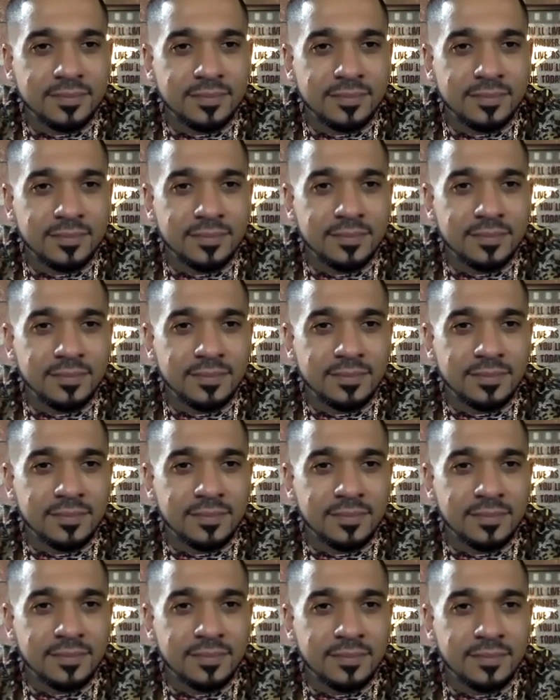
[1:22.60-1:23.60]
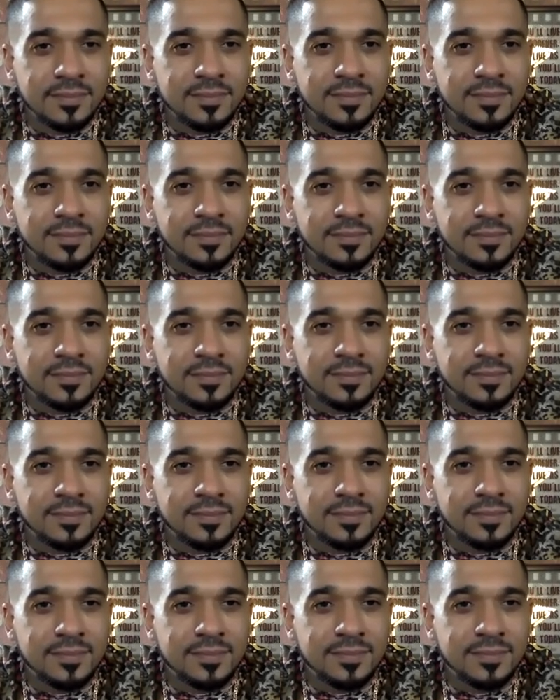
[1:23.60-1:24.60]

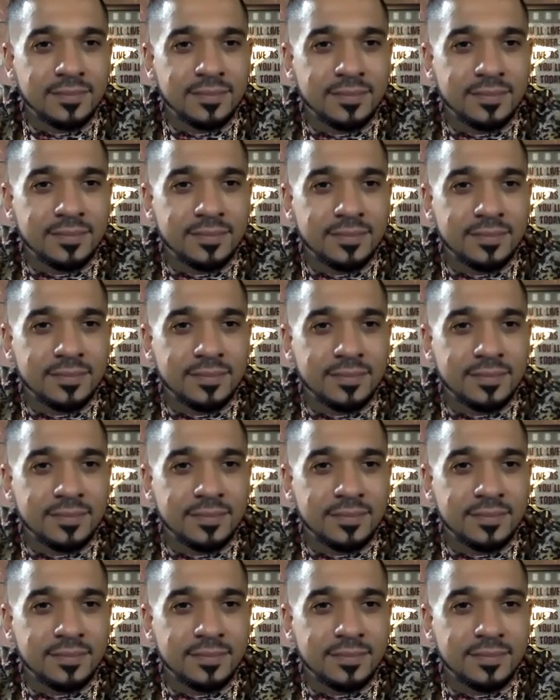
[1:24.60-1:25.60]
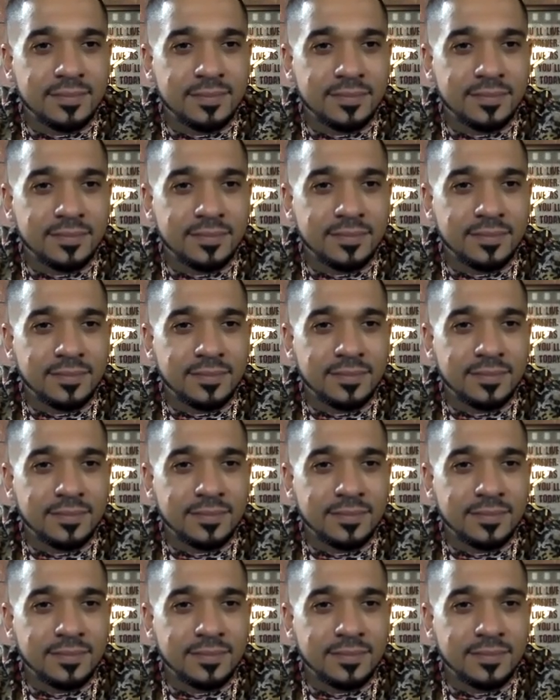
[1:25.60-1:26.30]
(not speaking)